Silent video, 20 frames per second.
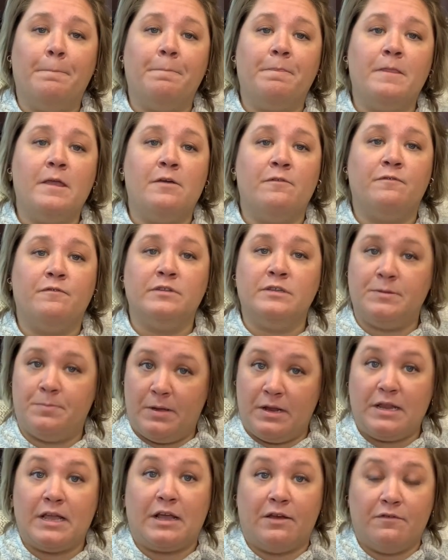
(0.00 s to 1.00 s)

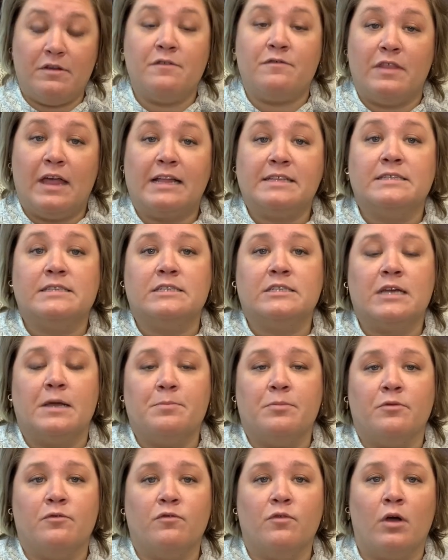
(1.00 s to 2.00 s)
depending on if that's the
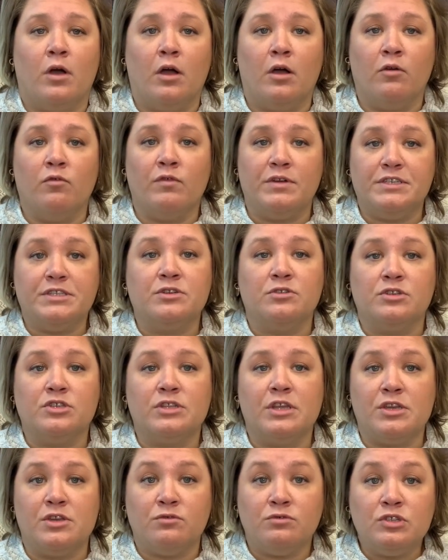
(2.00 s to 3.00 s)
type of research
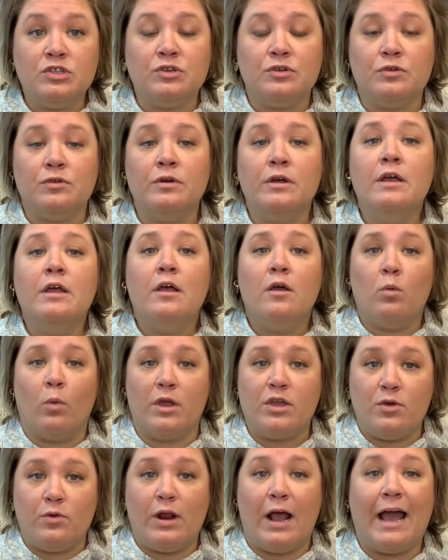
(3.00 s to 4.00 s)
that you do, where
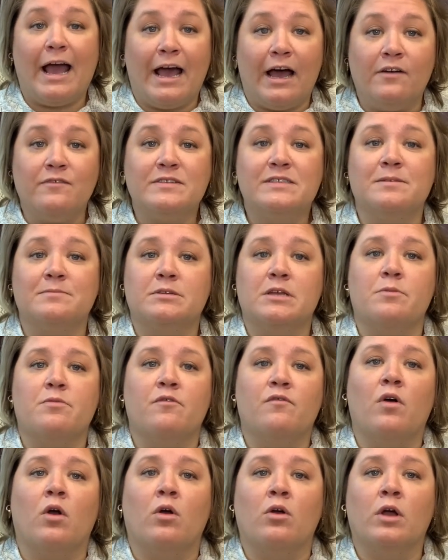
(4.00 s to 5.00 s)
you'd have some type of
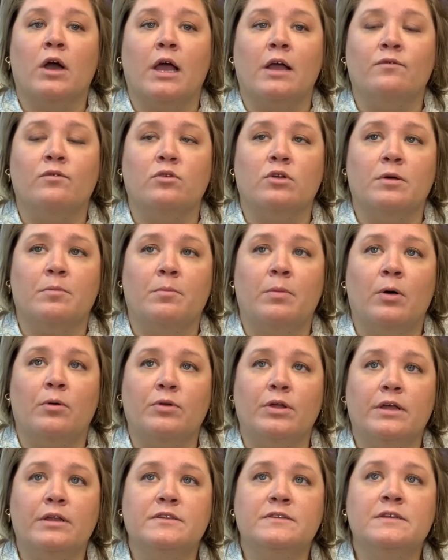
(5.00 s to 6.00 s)
archival
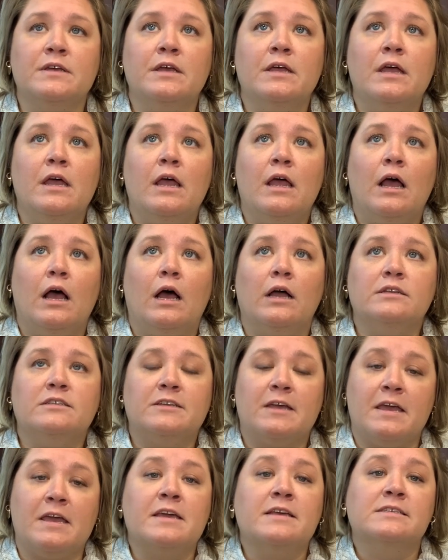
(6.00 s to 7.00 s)
component.
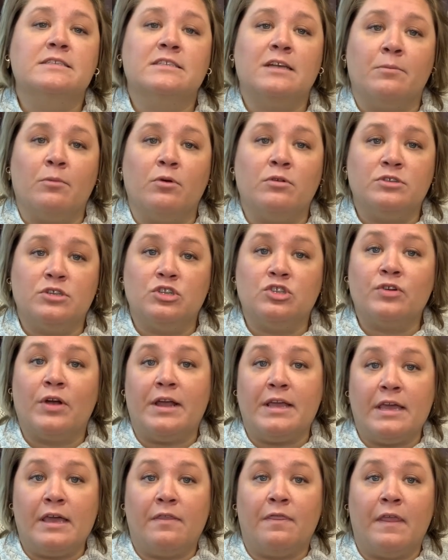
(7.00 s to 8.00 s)
Take a summer to try
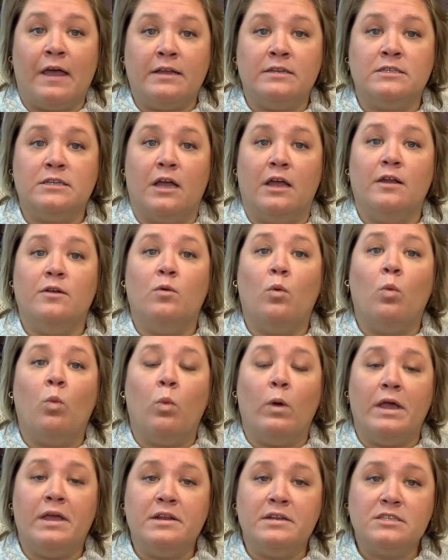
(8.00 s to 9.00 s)
and get that done.
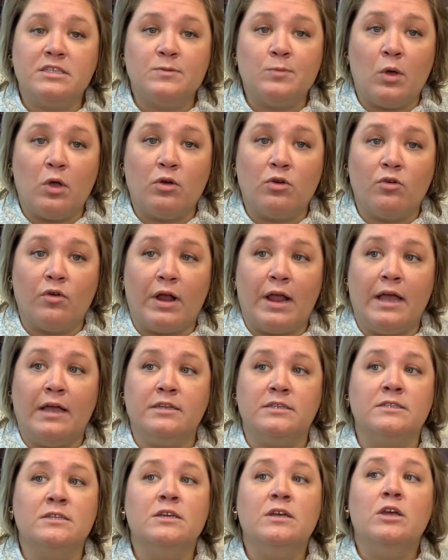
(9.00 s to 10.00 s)
Win a small
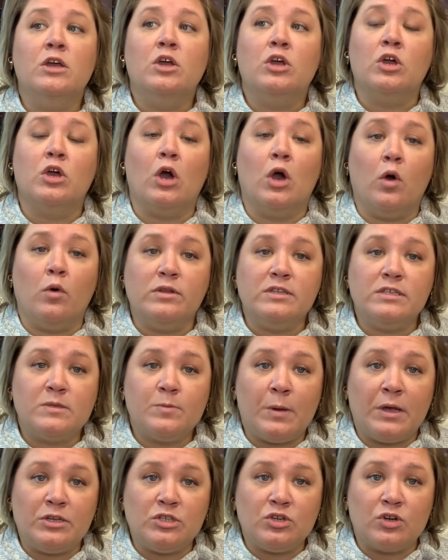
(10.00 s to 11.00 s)
grant, go and
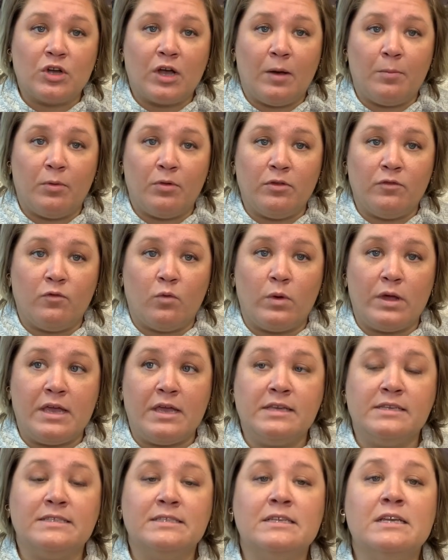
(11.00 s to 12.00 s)
spend your couple of
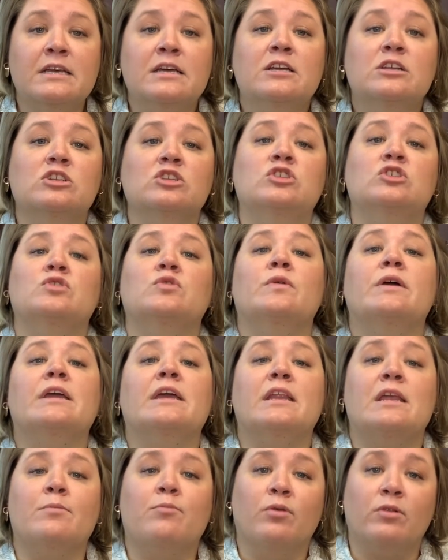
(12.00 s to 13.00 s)
weeks doing
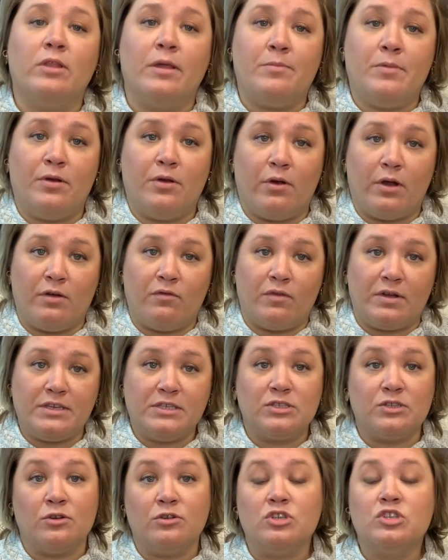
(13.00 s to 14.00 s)
any preliminary
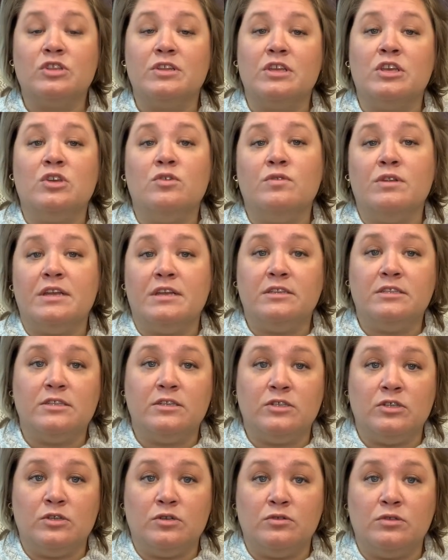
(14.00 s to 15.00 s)
research that you need to
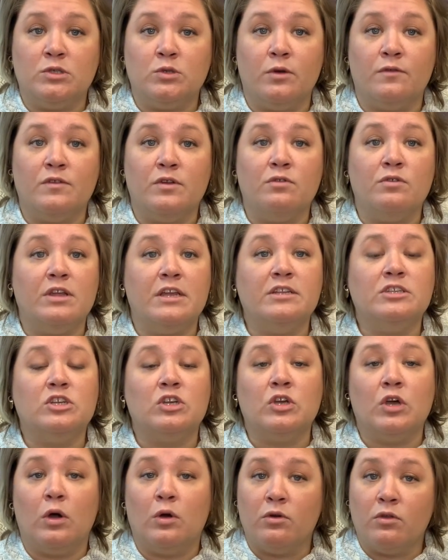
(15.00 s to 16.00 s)
do. So if you need to
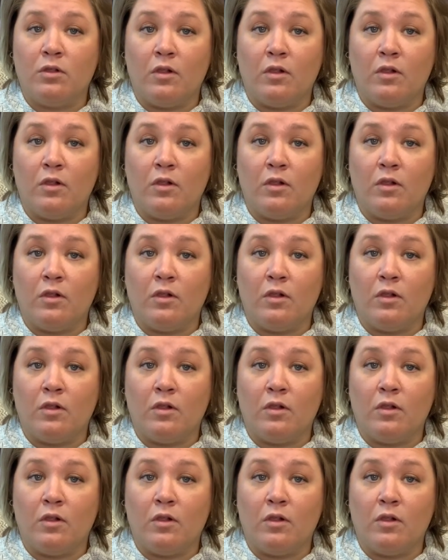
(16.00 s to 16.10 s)
go to the